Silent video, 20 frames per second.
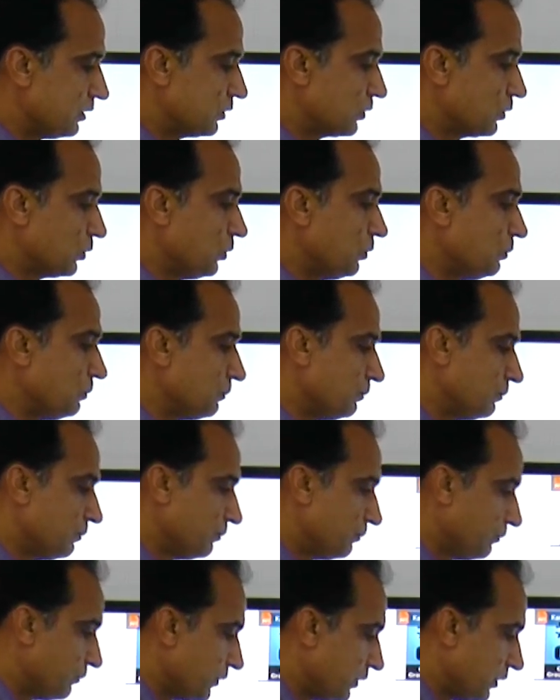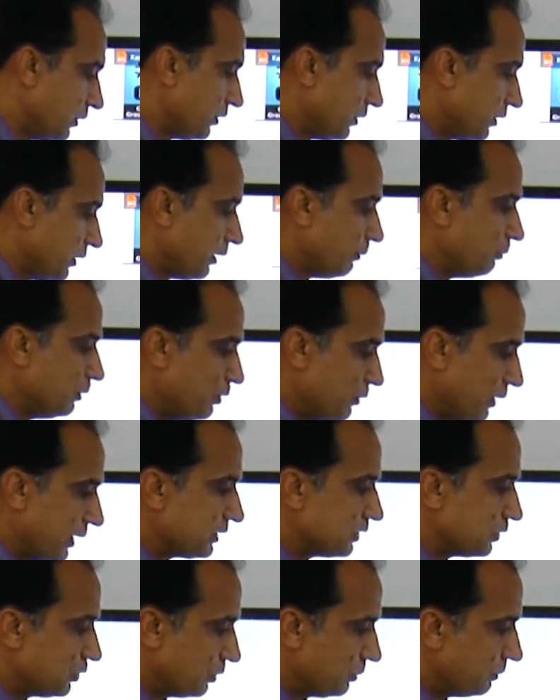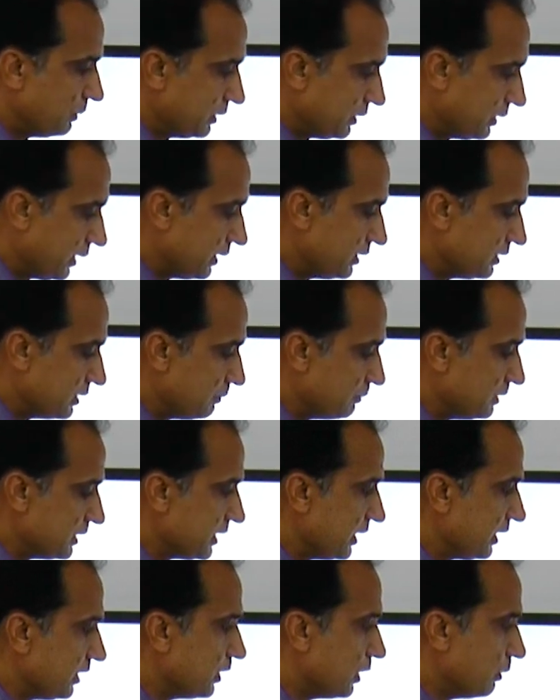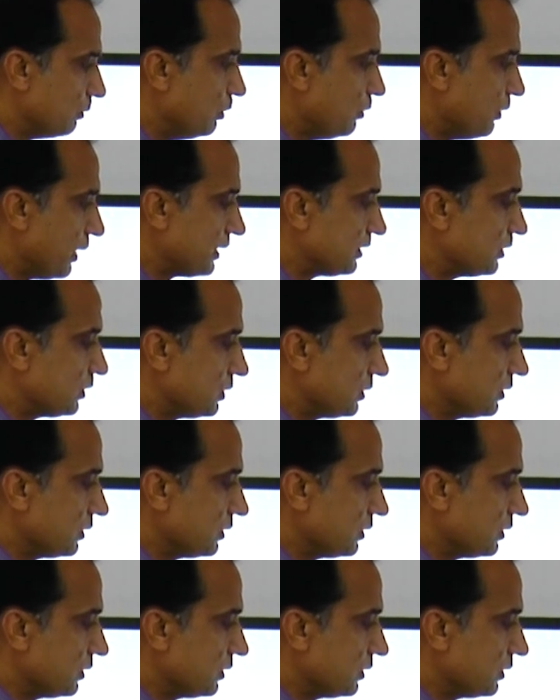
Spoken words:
So Wx, there is a mistake, Wx